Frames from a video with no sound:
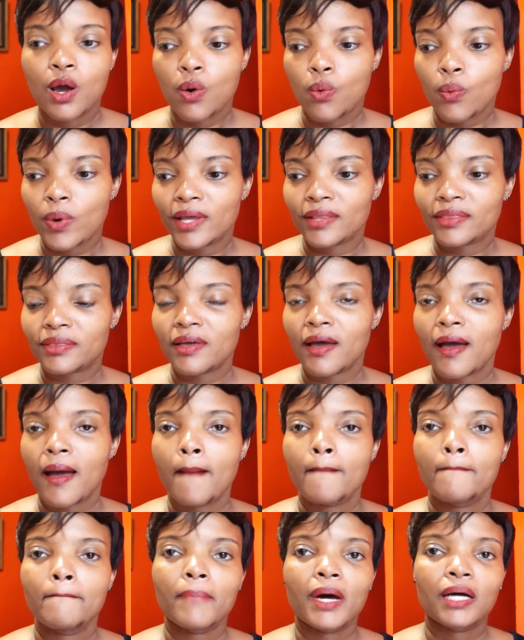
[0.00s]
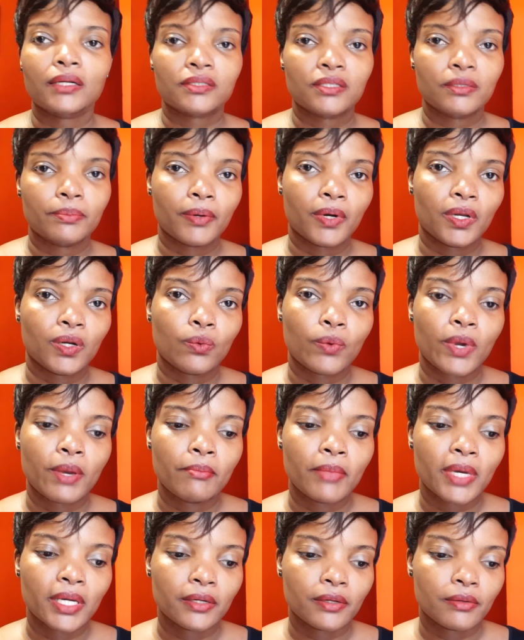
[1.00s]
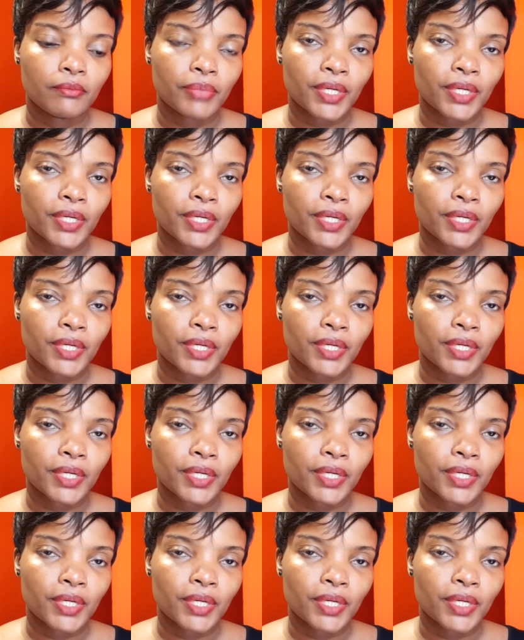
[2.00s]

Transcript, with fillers: with multiple women,